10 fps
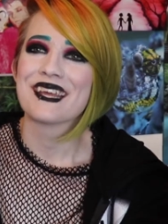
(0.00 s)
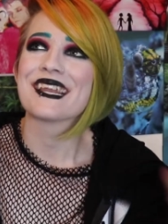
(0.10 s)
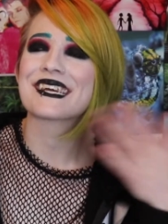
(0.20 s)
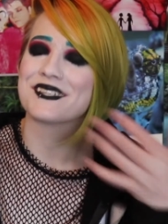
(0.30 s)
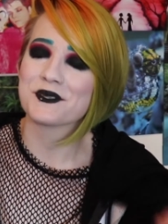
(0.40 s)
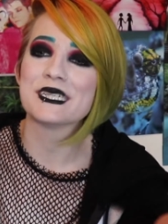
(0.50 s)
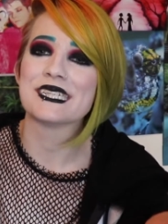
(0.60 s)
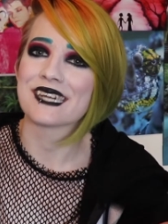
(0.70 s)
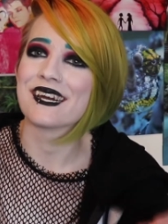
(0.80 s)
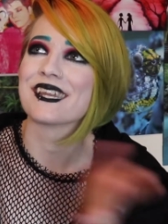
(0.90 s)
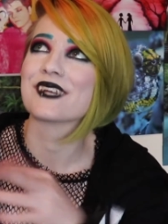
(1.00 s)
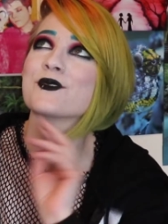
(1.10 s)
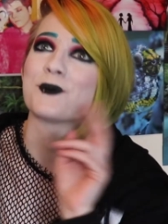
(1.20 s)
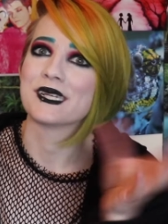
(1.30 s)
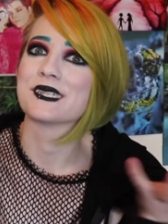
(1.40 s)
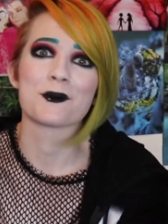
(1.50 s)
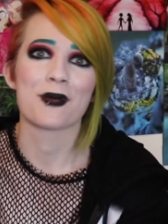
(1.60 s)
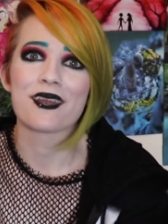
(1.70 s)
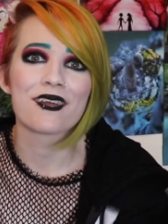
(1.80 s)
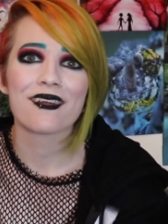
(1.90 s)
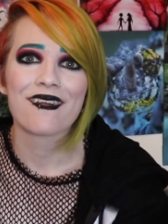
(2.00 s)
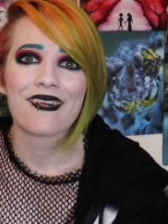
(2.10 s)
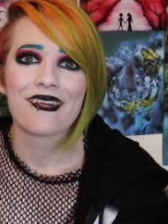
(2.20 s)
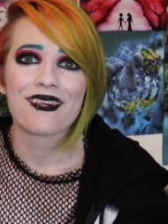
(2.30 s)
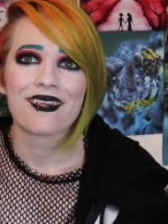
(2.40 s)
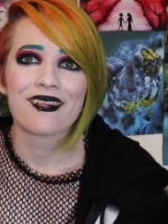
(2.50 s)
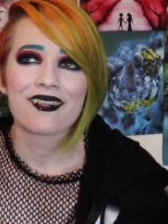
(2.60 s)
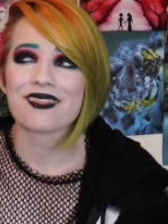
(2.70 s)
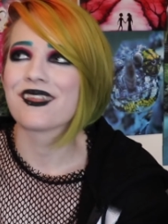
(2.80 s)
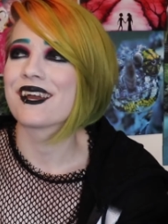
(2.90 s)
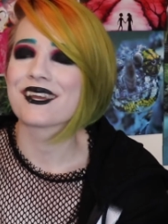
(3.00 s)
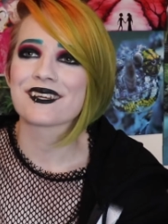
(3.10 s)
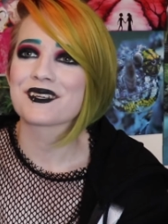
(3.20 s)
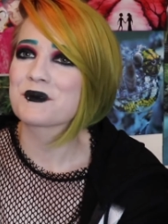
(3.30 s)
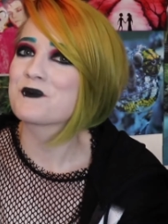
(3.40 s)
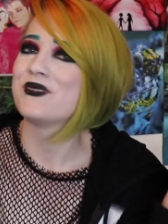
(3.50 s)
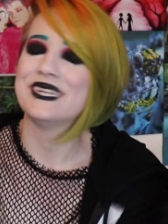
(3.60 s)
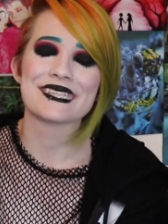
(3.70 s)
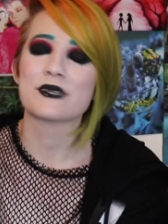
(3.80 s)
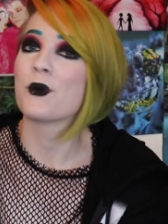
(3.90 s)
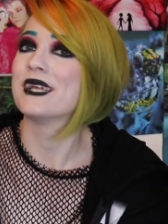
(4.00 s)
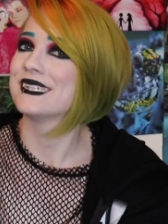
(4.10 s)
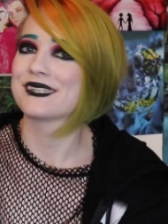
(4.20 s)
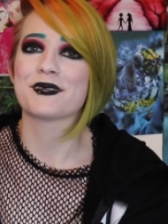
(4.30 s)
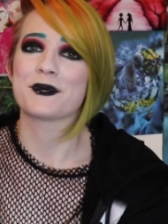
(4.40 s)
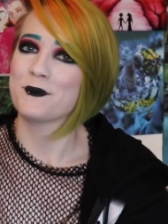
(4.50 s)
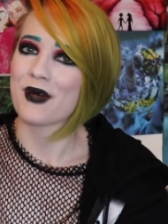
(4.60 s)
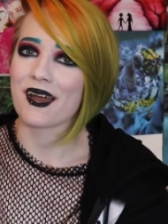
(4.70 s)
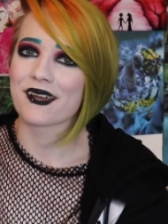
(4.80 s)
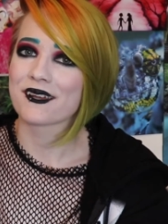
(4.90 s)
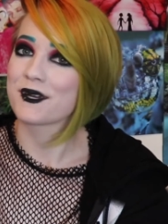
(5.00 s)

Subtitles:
Loki's died like twice already. Like, when's he gonna come back?